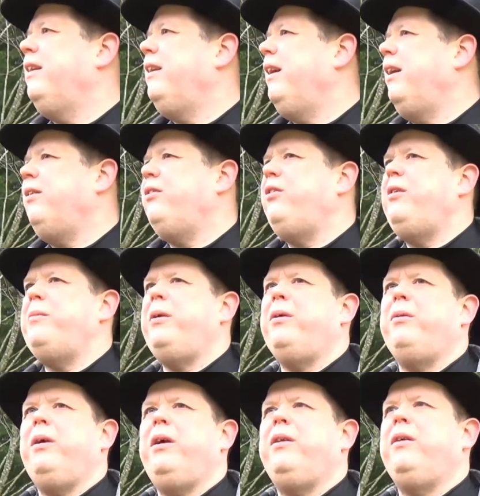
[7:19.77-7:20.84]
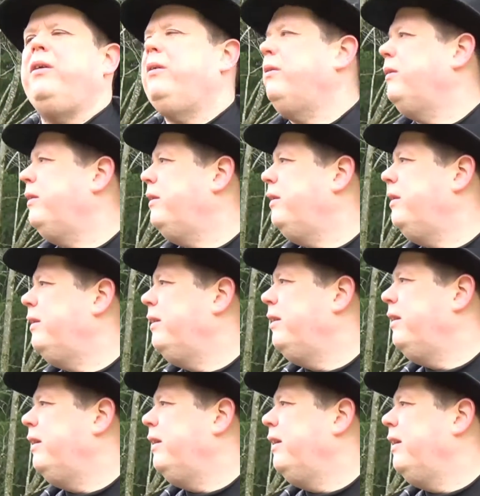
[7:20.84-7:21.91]
I don't see anybody around though.
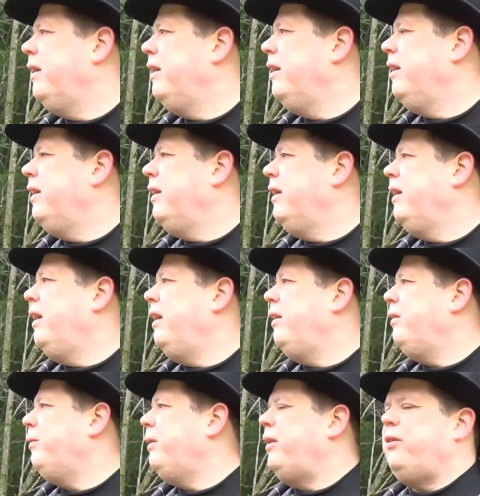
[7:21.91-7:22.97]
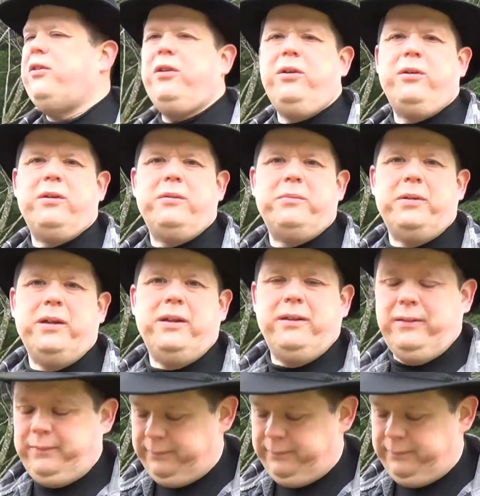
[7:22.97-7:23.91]
I don't know what he's doing, but